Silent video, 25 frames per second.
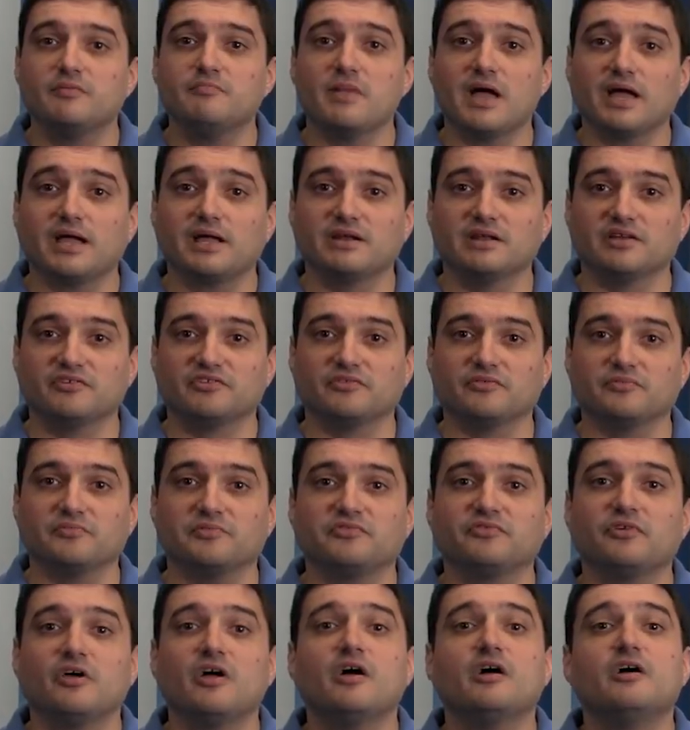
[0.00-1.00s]

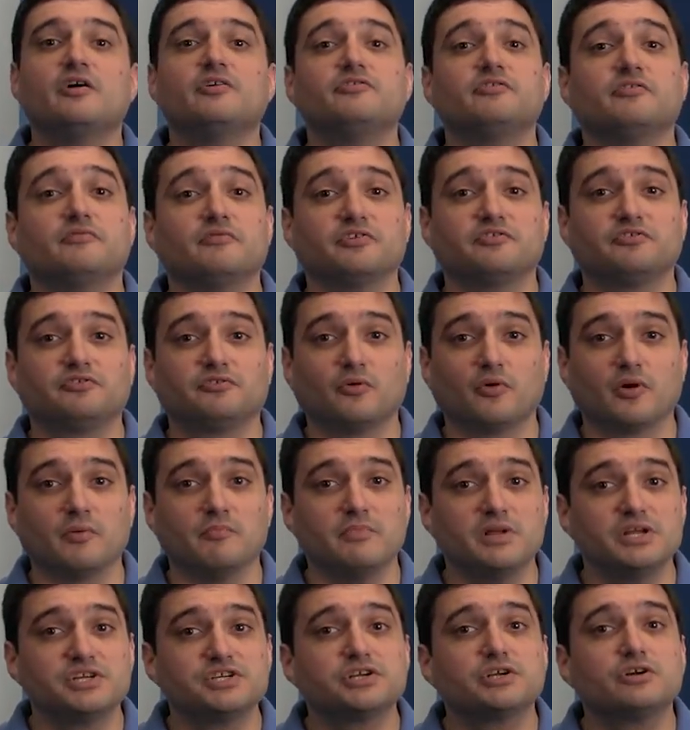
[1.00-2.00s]
mechanisms to restore
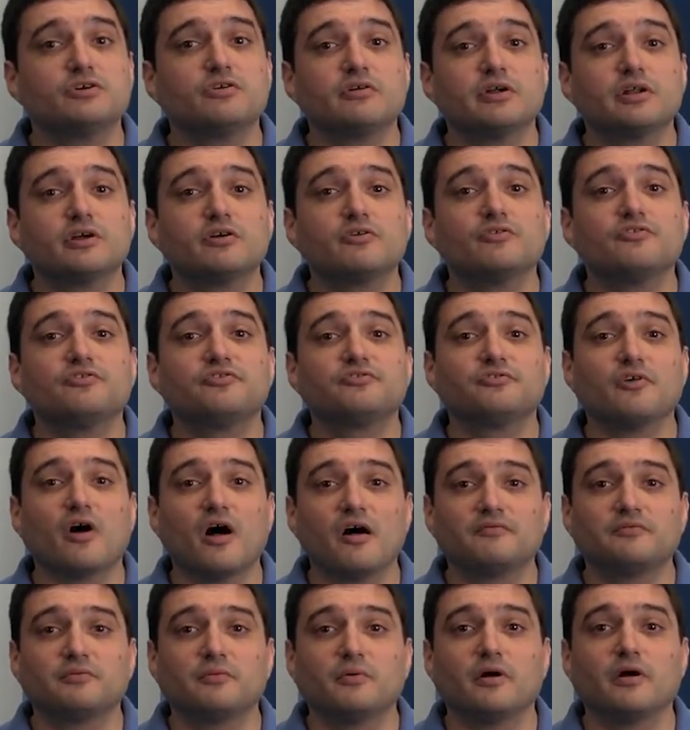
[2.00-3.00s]
mission-critical
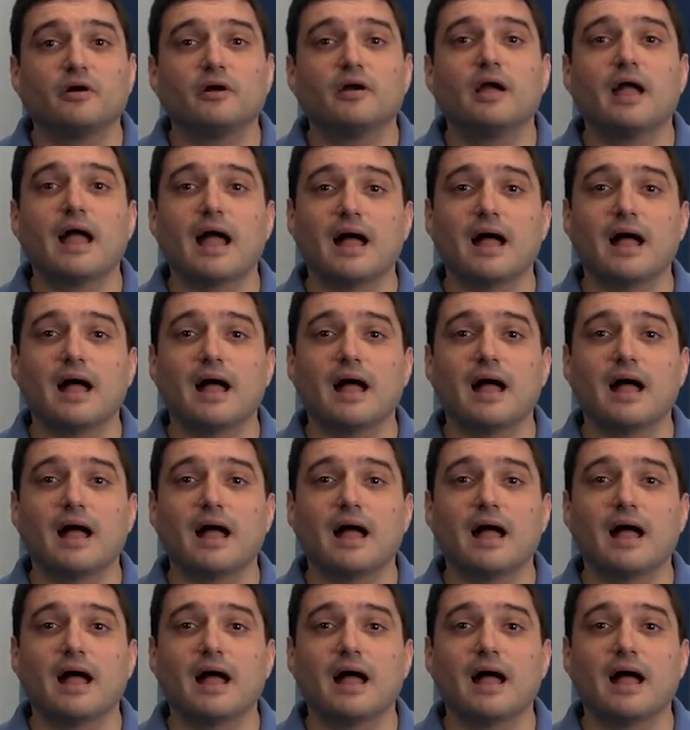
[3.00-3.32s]
software,